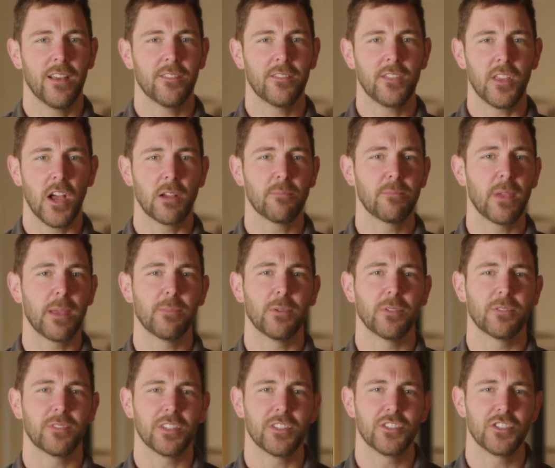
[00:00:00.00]
young
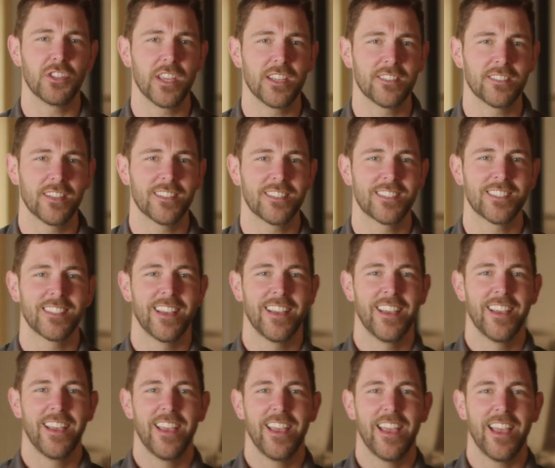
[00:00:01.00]
people to Jesus.
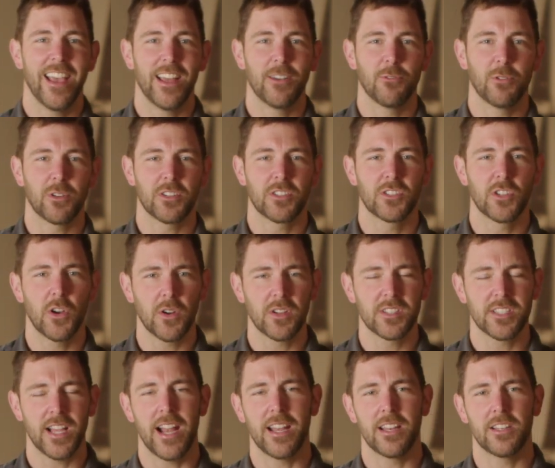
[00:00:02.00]
And we're so
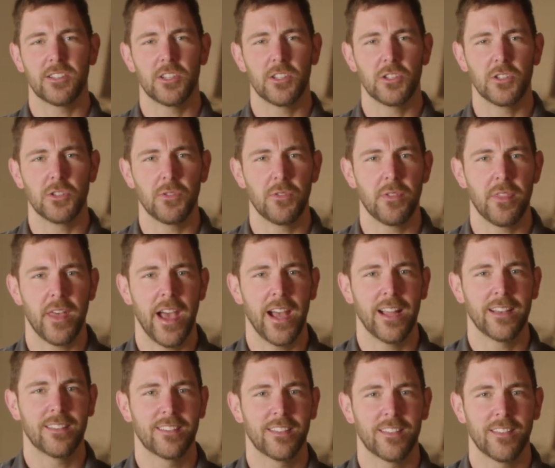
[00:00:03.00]
excited to do
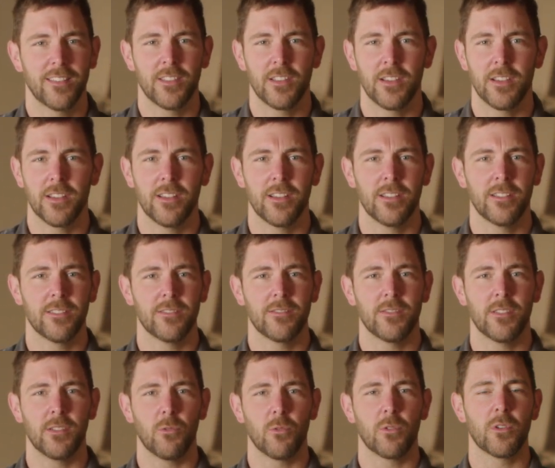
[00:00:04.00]
that.
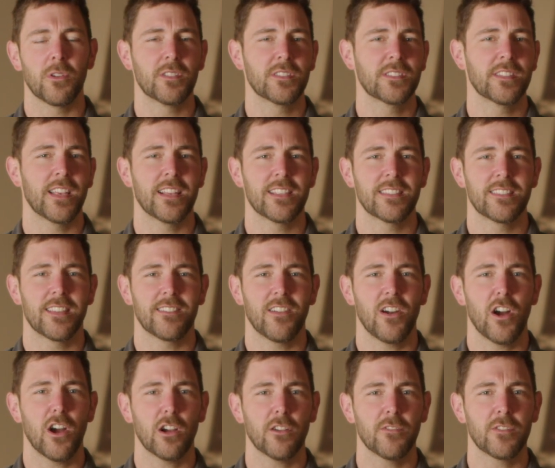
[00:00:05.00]
The word says that the
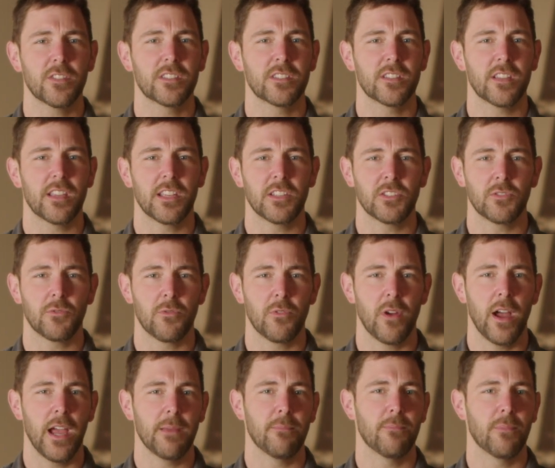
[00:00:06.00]
harvest is
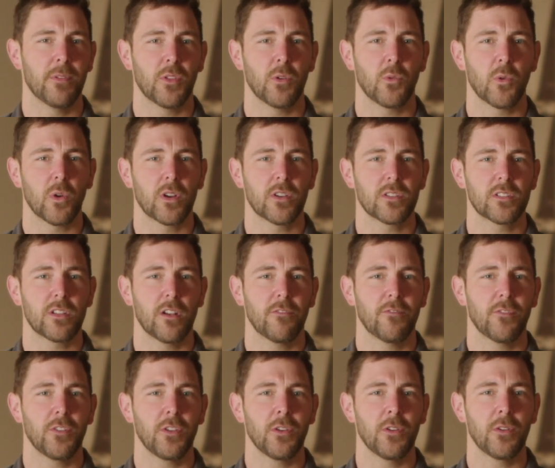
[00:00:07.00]
ripe, but the workers are
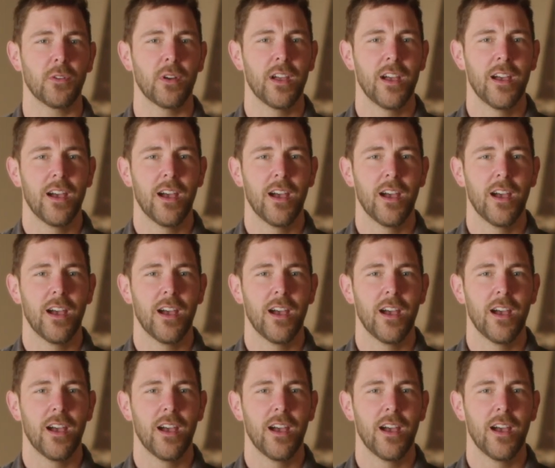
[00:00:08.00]
few.